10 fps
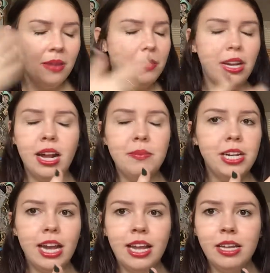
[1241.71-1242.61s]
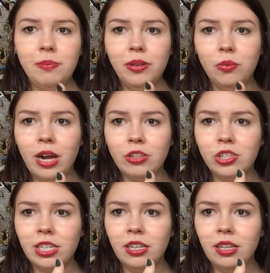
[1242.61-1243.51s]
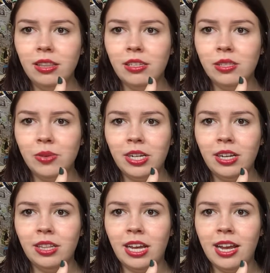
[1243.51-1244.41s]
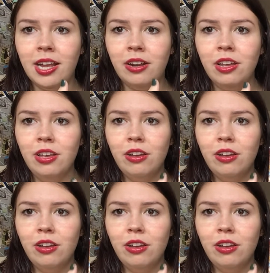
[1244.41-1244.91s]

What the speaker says: But I mean, I had been watching this one online